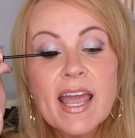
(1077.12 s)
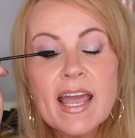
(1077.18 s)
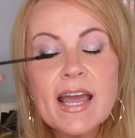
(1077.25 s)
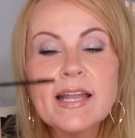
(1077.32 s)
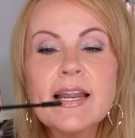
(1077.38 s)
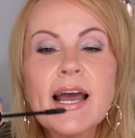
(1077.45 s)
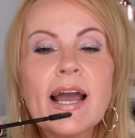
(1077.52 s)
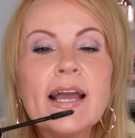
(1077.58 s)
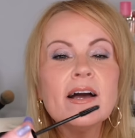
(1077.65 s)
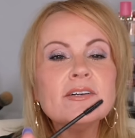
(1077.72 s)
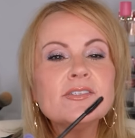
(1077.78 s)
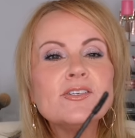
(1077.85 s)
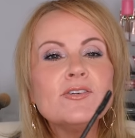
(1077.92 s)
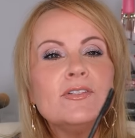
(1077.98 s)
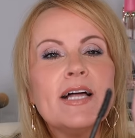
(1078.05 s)
And I
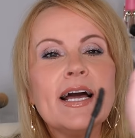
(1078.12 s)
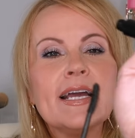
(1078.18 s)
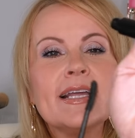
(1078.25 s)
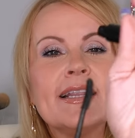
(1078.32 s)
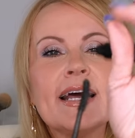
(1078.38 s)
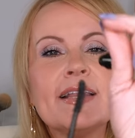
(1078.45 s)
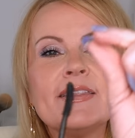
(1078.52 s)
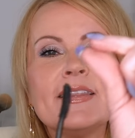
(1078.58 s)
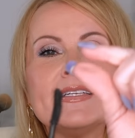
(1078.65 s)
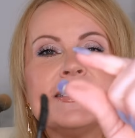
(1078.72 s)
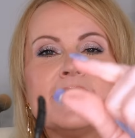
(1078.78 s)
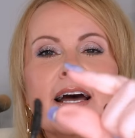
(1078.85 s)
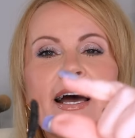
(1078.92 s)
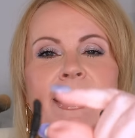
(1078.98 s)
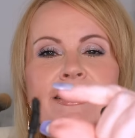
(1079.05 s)
also like that the
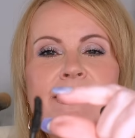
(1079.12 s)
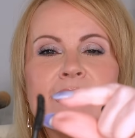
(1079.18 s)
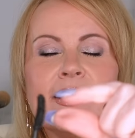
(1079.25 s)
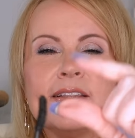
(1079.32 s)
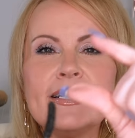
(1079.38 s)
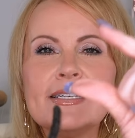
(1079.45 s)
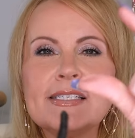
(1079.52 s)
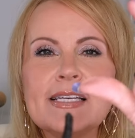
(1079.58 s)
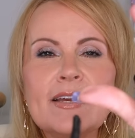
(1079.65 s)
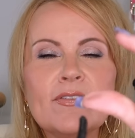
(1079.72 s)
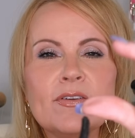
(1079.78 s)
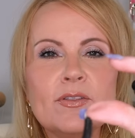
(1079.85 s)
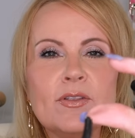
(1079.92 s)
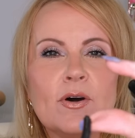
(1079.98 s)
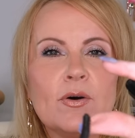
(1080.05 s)
tines on this,
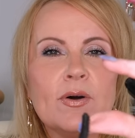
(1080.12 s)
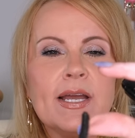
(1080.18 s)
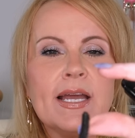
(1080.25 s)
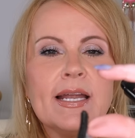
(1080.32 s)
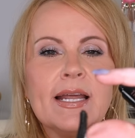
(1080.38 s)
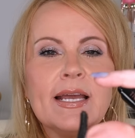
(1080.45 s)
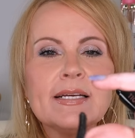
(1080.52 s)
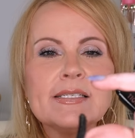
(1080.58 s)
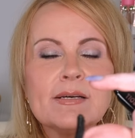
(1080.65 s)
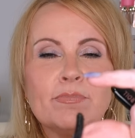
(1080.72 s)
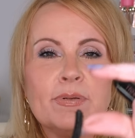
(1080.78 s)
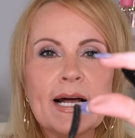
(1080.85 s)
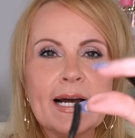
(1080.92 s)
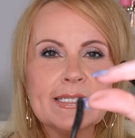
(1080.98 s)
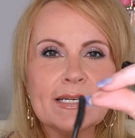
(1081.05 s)
even though it is a
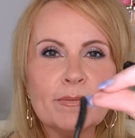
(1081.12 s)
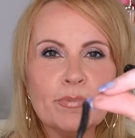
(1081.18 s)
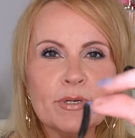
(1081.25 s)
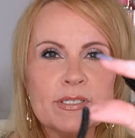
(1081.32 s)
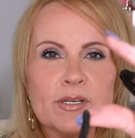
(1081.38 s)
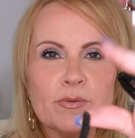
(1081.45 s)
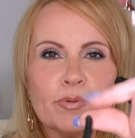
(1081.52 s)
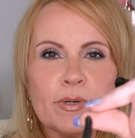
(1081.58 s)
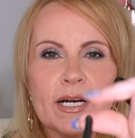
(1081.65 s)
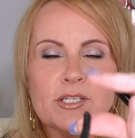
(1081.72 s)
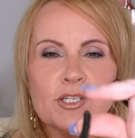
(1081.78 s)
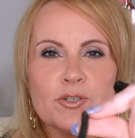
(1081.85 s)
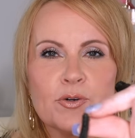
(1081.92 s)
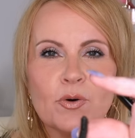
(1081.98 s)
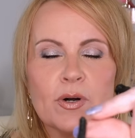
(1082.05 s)
plastic bristle
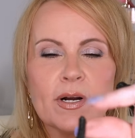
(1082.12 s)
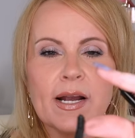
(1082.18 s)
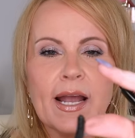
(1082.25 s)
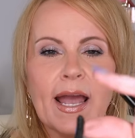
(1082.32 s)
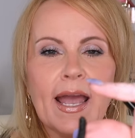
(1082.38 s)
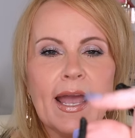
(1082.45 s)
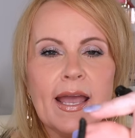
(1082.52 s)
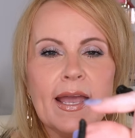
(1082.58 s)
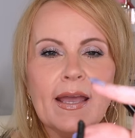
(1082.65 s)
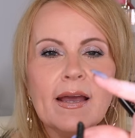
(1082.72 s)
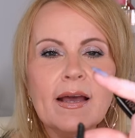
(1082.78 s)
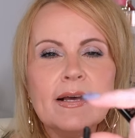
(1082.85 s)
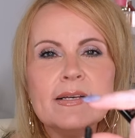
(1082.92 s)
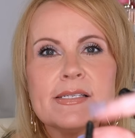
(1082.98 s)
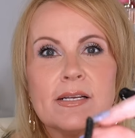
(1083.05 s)
brush or a
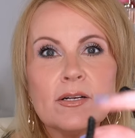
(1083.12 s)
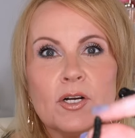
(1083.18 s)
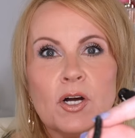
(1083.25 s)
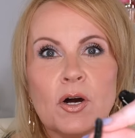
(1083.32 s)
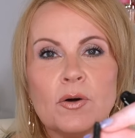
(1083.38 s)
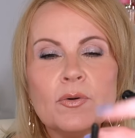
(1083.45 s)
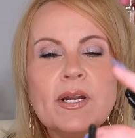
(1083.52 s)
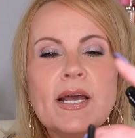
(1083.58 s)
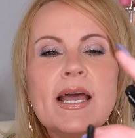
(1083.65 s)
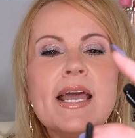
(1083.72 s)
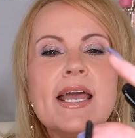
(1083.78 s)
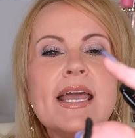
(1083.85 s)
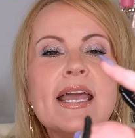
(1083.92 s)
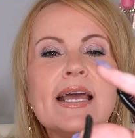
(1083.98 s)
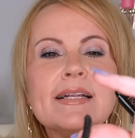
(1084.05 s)
silicone,
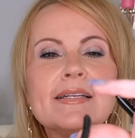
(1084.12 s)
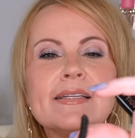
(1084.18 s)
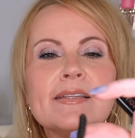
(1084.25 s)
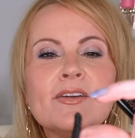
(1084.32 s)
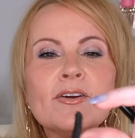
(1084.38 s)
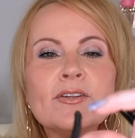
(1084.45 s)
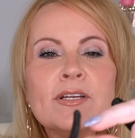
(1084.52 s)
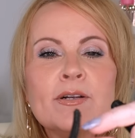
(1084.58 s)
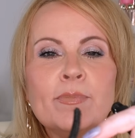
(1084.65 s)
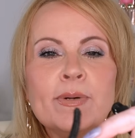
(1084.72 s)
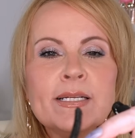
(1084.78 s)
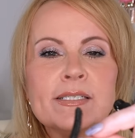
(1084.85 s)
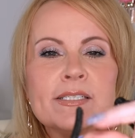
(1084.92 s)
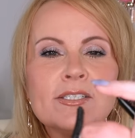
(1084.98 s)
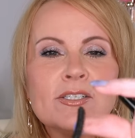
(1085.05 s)
it they're a little
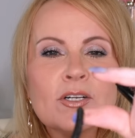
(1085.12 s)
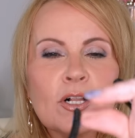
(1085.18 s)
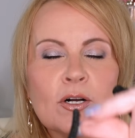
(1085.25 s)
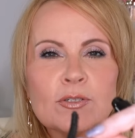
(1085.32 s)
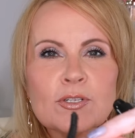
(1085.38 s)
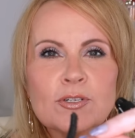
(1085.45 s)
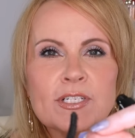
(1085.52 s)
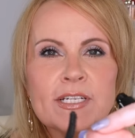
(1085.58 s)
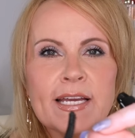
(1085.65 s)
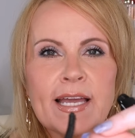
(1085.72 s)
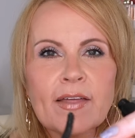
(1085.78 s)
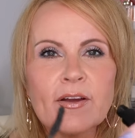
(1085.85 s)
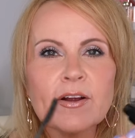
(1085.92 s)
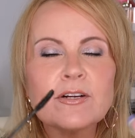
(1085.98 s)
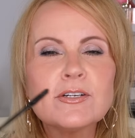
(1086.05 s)
bit closer
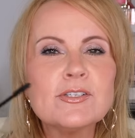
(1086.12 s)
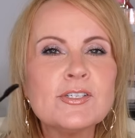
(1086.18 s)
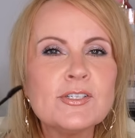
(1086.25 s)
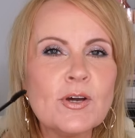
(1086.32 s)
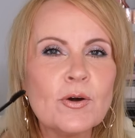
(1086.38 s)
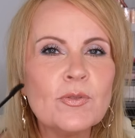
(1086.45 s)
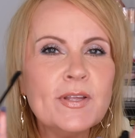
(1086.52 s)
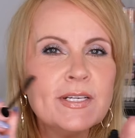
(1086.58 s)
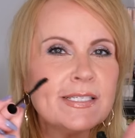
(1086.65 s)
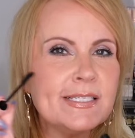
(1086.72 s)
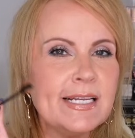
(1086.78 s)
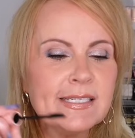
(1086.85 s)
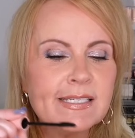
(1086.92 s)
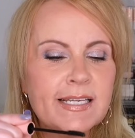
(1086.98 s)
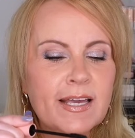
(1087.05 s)
together. So this
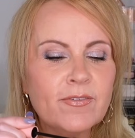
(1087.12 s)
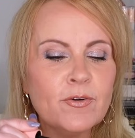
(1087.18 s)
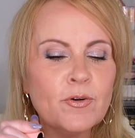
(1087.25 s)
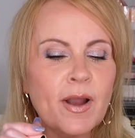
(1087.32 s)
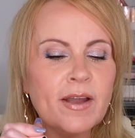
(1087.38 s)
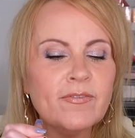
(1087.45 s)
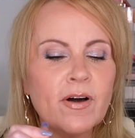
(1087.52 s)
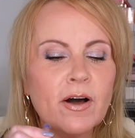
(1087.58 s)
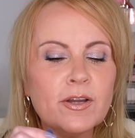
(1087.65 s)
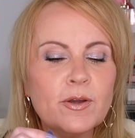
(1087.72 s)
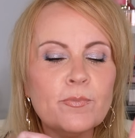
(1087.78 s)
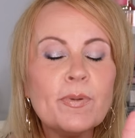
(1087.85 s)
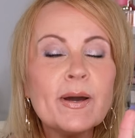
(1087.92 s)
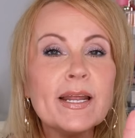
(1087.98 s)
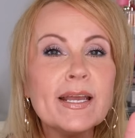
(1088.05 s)
does give great
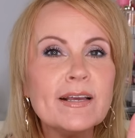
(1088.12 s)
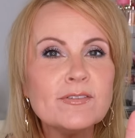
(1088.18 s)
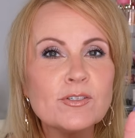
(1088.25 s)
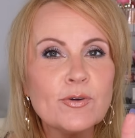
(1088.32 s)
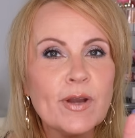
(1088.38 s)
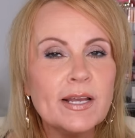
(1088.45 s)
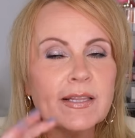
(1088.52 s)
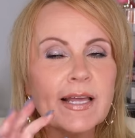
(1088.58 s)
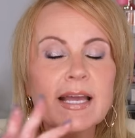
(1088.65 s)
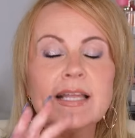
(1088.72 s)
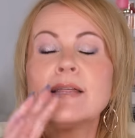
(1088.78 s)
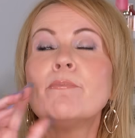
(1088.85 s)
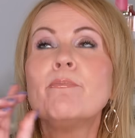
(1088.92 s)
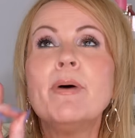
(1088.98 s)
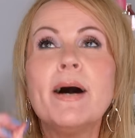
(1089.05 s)
volume, but it gives great
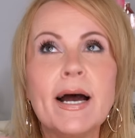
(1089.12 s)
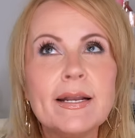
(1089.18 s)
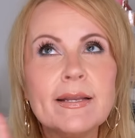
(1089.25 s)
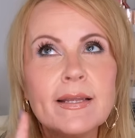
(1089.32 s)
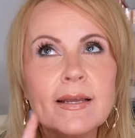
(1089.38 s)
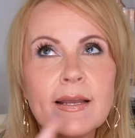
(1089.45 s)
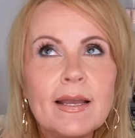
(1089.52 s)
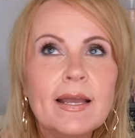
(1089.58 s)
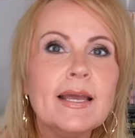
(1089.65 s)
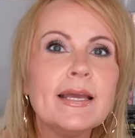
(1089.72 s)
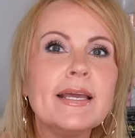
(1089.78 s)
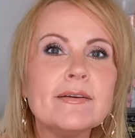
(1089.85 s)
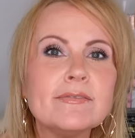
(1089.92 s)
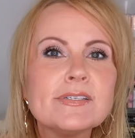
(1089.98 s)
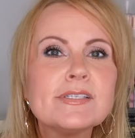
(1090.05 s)
length, but
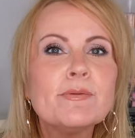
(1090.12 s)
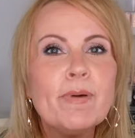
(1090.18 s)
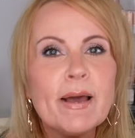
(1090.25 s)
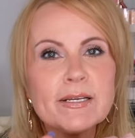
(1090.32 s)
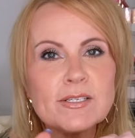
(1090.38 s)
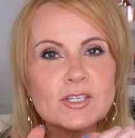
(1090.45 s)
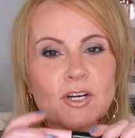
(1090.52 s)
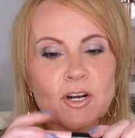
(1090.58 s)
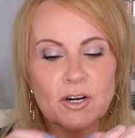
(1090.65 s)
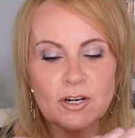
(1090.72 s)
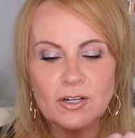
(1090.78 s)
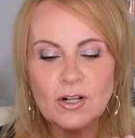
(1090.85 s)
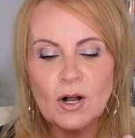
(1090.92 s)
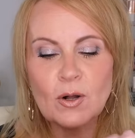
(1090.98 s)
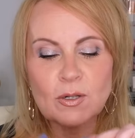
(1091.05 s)
it gives the best
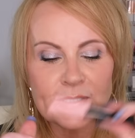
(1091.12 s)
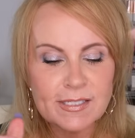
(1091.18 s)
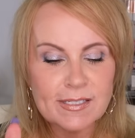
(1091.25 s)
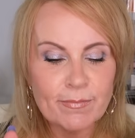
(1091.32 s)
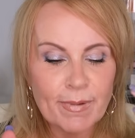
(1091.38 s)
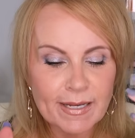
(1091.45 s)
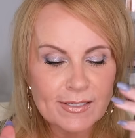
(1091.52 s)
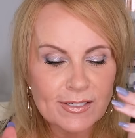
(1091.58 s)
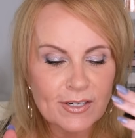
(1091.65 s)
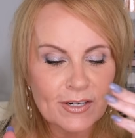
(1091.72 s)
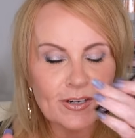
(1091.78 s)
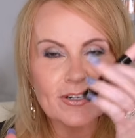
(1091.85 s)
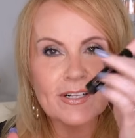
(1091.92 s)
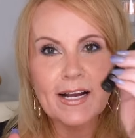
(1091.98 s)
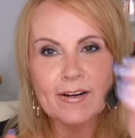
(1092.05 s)
curl, holds the best
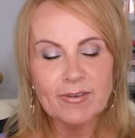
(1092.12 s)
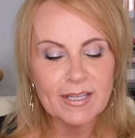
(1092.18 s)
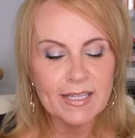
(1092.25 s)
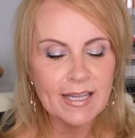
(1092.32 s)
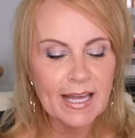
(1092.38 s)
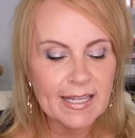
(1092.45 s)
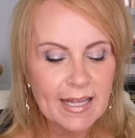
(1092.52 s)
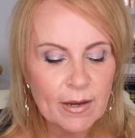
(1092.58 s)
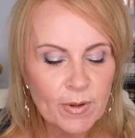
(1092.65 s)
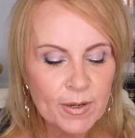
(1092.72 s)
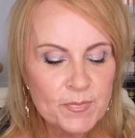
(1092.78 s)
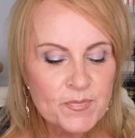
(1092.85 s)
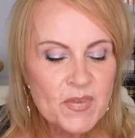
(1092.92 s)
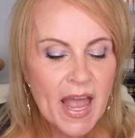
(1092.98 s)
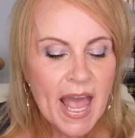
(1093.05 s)
curl. I really like that one.